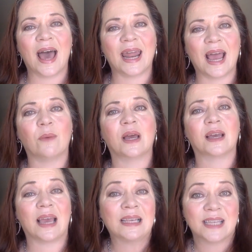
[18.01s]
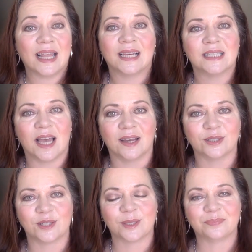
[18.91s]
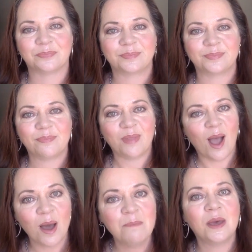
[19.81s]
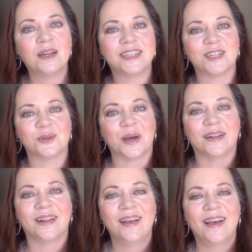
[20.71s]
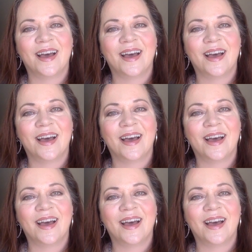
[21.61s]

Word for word: and how it is killing sales. I'm Bernadette Doyle,